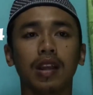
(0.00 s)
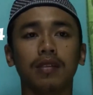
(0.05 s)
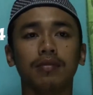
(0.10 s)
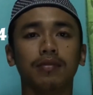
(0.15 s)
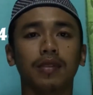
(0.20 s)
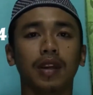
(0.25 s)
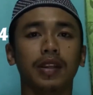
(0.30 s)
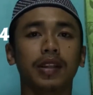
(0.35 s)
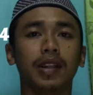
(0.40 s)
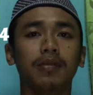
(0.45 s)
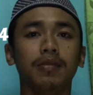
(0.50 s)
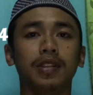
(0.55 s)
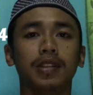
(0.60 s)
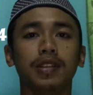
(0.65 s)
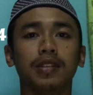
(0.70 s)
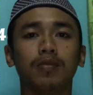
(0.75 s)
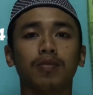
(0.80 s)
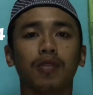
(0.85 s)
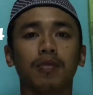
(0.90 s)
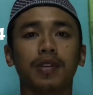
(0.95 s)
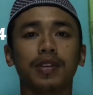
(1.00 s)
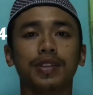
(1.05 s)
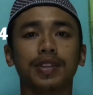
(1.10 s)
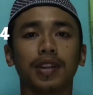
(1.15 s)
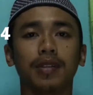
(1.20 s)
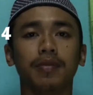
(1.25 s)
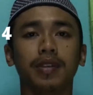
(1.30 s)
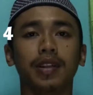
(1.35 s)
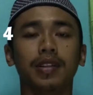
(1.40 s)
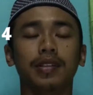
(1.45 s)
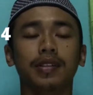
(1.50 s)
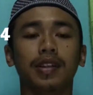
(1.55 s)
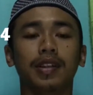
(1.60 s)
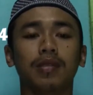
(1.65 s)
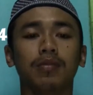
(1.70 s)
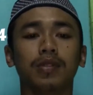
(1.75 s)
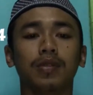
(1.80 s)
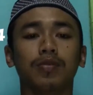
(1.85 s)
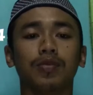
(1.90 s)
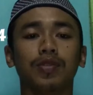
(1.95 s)
My name is Muhammad Syamil
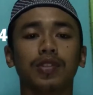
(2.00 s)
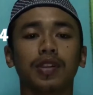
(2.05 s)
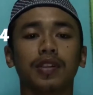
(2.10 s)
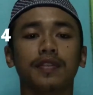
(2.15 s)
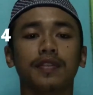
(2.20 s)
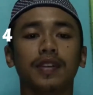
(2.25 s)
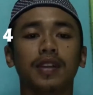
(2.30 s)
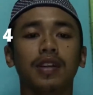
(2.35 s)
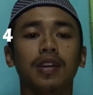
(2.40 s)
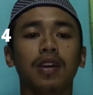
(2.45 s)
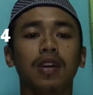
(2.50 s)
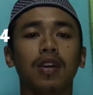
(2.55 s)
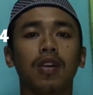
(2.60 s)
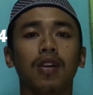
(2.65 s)
Idhamil Mustafa.